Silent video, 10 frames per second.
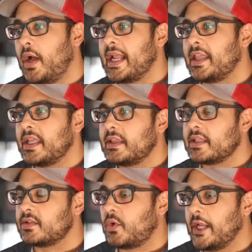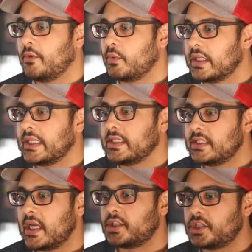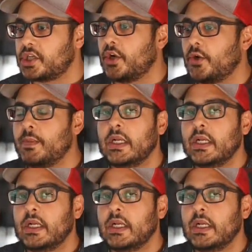I think this wine really does show